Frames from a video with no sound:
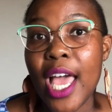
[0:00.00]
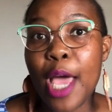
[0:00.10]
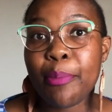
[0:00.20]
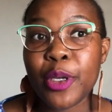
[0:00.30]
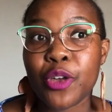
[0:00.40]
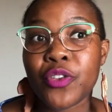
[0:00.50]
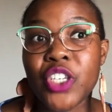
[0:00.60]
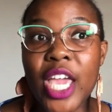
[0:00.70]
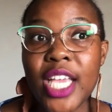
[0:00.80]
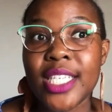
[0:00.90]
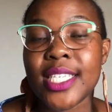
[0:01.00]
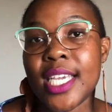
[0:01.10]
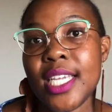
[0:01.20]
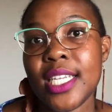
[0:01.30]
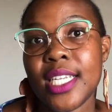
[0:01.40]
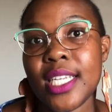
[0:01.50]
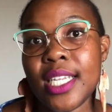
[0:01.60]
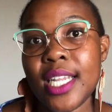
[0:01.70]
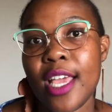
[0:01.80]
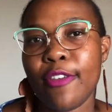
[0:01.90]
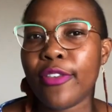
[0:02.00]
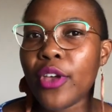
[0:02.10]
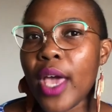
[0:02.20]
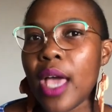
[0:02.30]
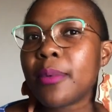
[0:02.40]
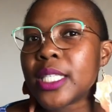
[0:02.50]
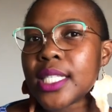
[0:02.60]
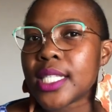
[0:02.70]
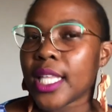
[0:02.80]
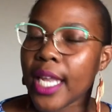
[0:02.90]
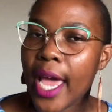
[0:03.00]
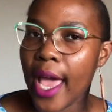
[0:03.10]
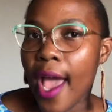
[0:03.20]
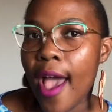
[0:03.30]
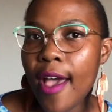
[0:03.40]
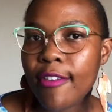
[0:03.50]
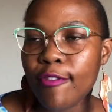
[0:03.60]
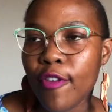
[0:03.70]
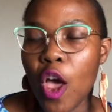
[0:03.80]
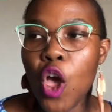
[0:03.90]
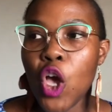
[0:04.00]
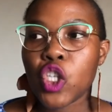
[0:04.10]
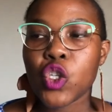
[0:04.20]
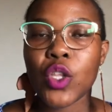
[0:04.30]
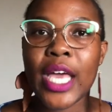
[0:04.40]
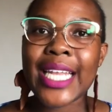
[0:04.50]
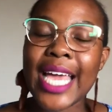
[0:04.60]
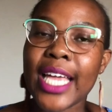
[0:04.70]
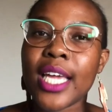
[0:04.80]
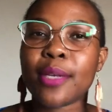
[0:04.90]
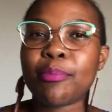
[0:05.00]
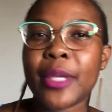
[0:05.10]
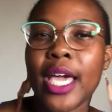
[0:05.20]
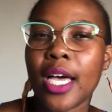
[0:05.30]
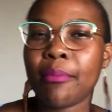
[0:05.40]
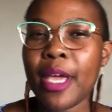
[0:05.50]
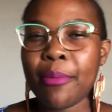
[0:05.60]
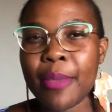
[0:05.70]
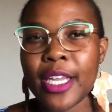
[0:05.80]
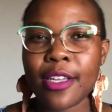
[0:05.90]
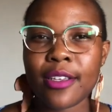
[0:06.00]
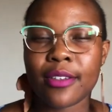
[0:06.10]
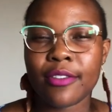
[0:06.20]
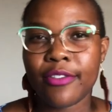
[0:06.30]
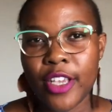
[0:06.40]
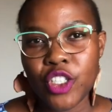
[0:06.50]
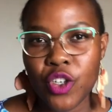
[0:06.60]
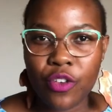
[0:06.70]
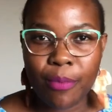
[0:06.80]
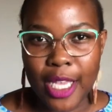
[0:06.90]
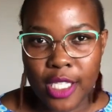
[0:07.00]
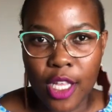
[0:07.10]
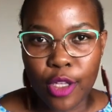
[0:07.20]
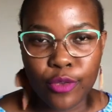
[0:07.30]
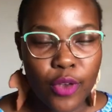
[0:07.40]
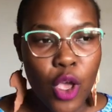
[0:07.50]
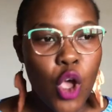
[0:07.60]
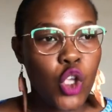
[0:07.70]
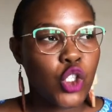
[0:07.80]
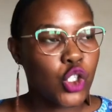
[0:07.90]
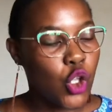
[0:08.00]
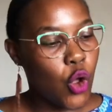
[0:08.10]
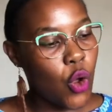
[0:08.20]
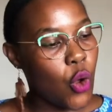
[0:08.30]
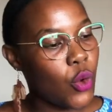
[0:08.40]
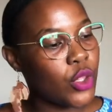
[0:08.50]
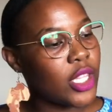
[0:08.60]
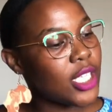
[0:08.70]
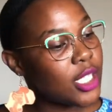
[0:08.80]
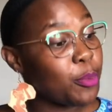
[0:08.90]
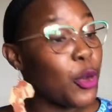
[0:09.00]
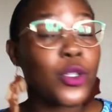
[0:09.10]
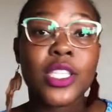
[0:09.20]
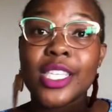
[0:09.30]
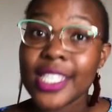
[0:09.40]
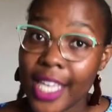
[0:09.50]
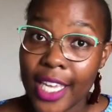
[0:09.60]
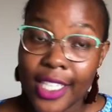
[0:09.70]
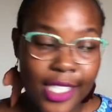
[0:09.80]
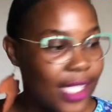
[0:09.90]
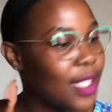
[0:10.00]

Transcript: a bit of change in a few habits that I have so that I can become a better version of myself. So this book says,